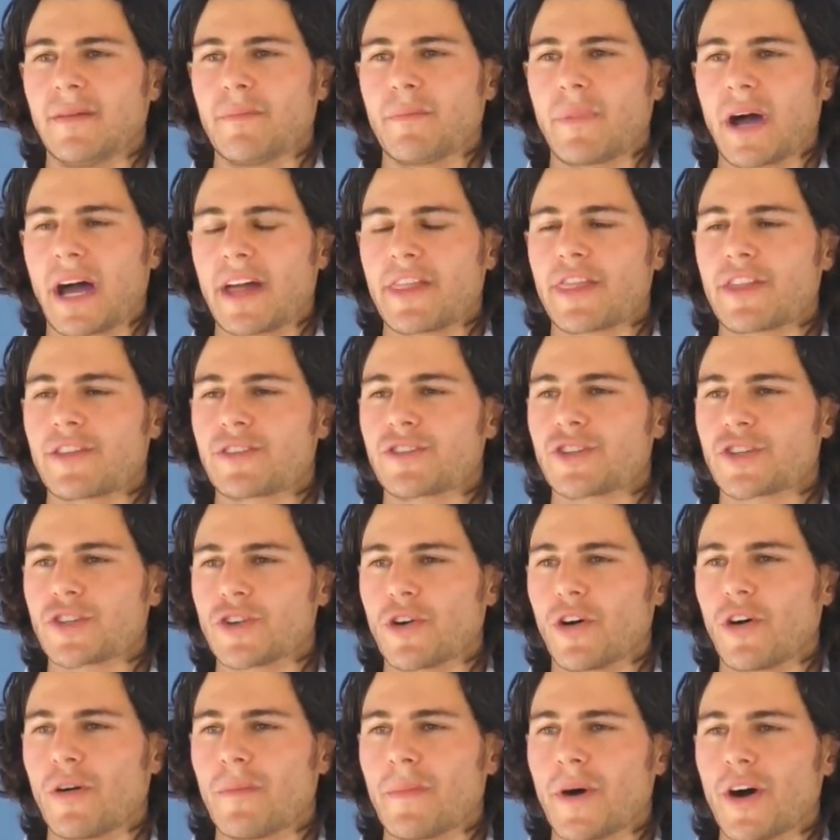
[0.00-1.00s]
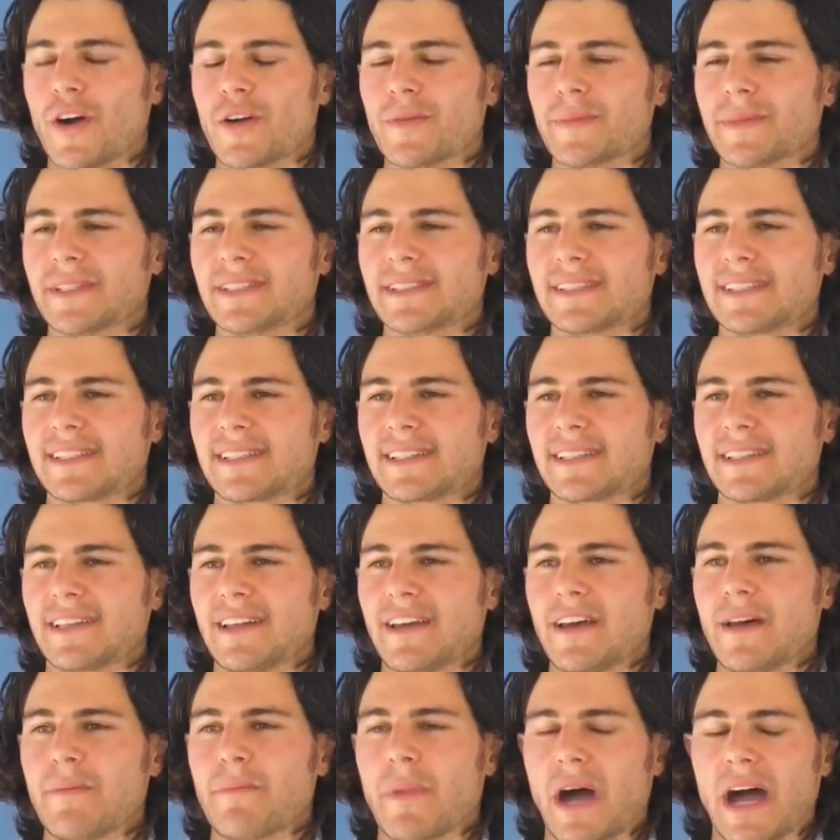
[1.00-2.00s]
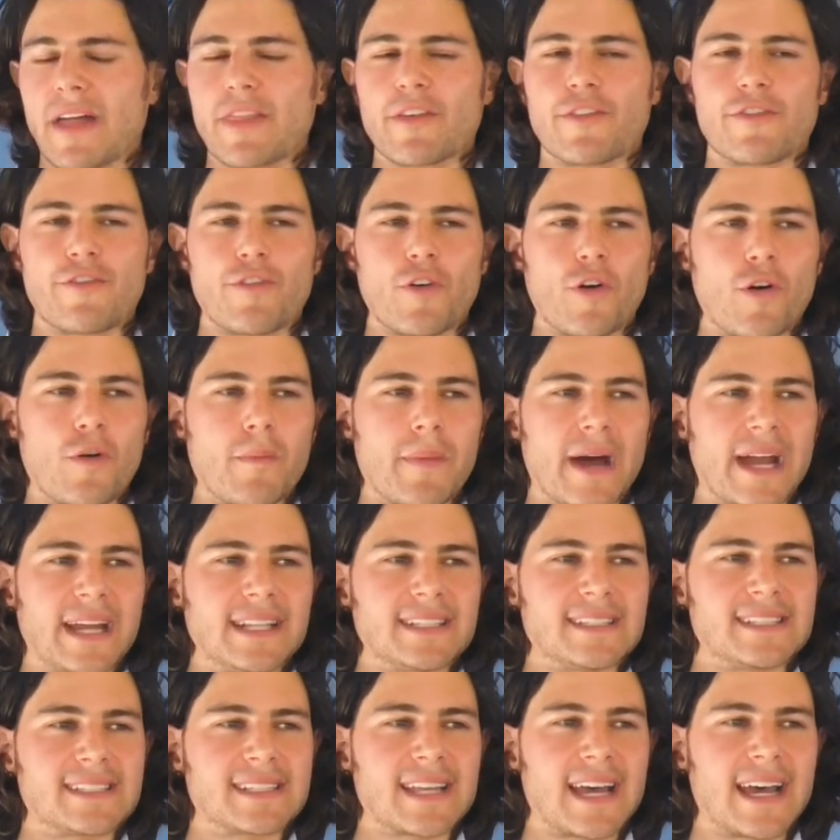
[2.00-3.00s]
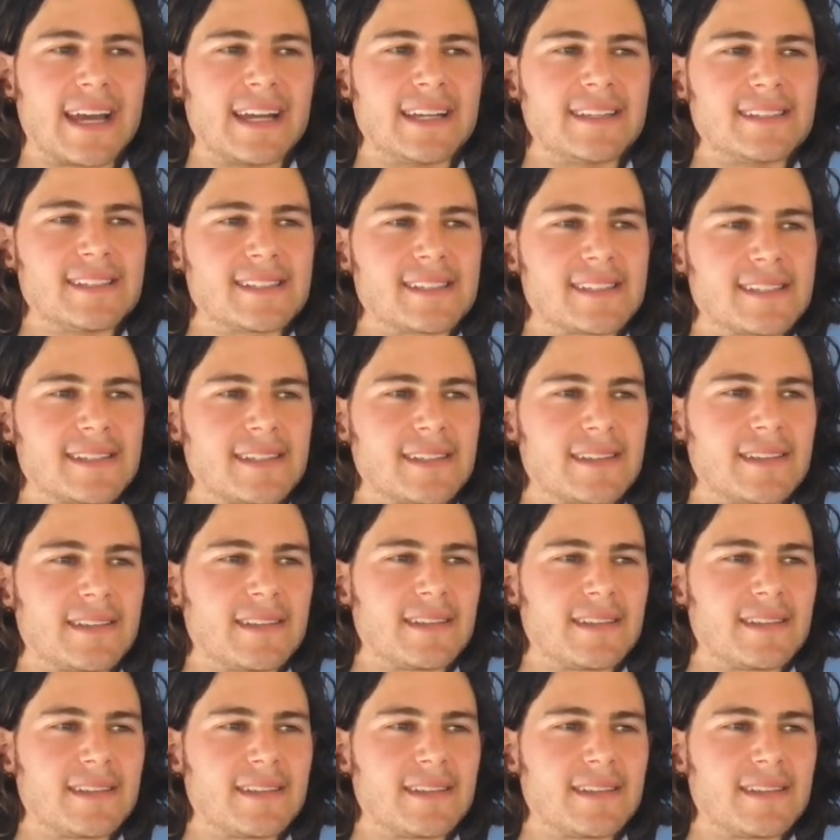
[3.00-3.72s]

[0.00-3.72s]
by short moments, by the four mainstays.